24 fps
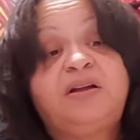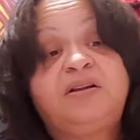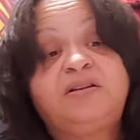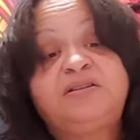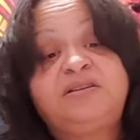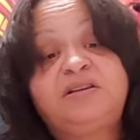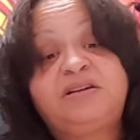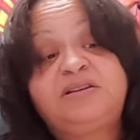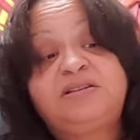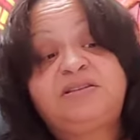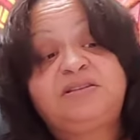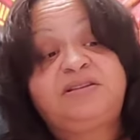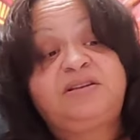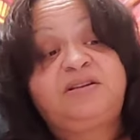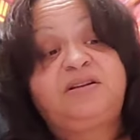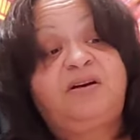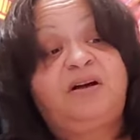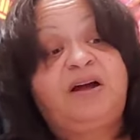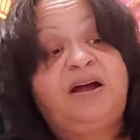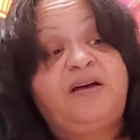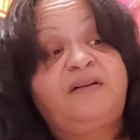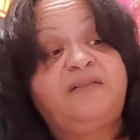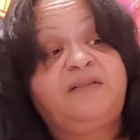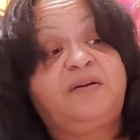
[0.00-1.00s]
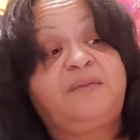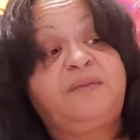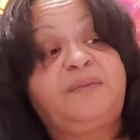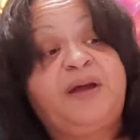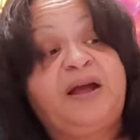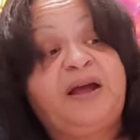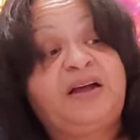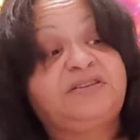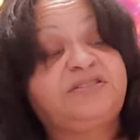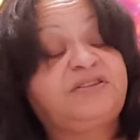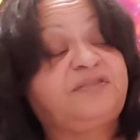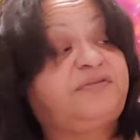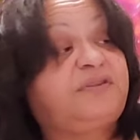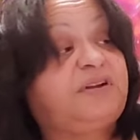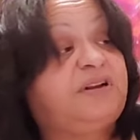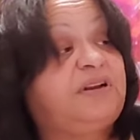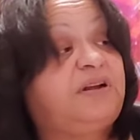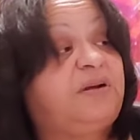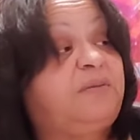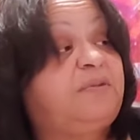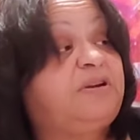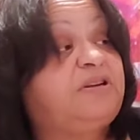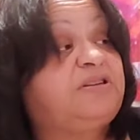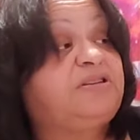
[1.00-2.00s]
just, you know, have compassion for
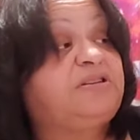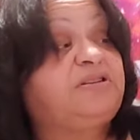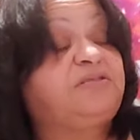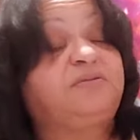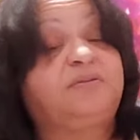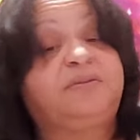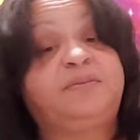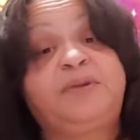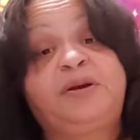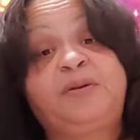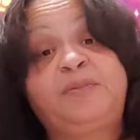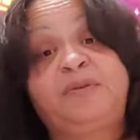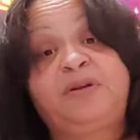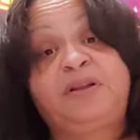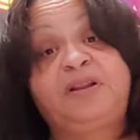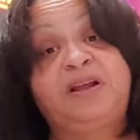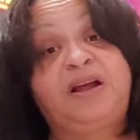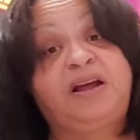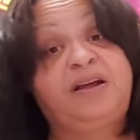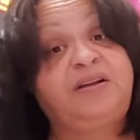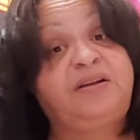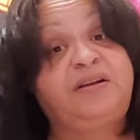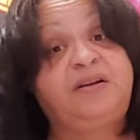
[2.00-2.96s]
them and just remember that,